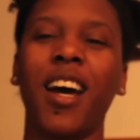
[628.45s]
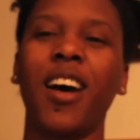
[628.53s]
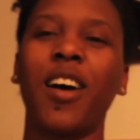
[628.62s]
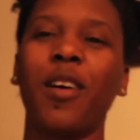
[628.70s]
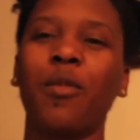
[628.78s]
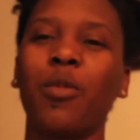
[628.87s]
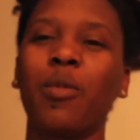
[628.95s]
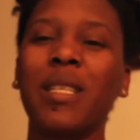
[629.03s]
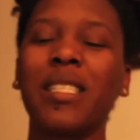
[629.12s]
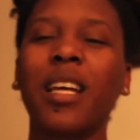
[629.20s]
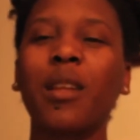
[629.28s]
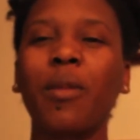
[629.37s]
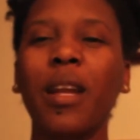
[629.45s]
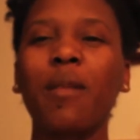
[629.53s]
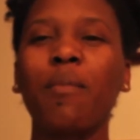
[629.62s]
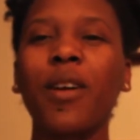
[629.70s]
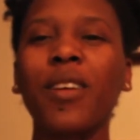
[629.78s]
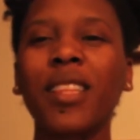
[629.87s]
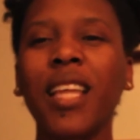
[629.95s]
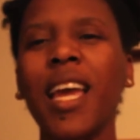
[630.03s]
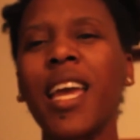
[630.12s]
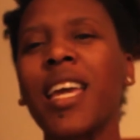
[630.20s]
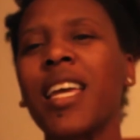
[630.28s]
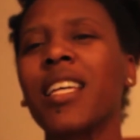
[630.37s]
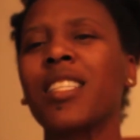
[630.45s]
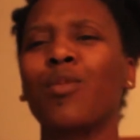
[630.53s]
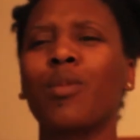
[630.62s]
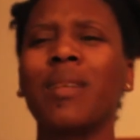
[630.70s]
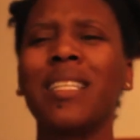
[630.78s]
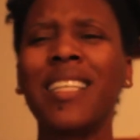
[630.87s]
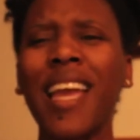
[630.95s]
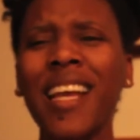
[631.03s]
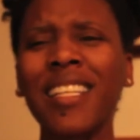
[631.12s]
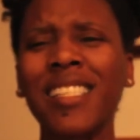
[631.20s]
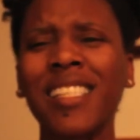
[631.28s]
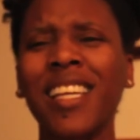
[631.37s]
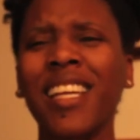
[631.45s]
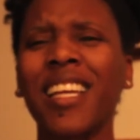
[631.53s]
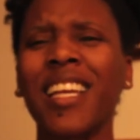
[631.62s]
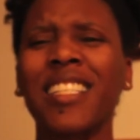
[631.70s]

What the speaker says: We'll be celebrating birthdays. We'll be dancing.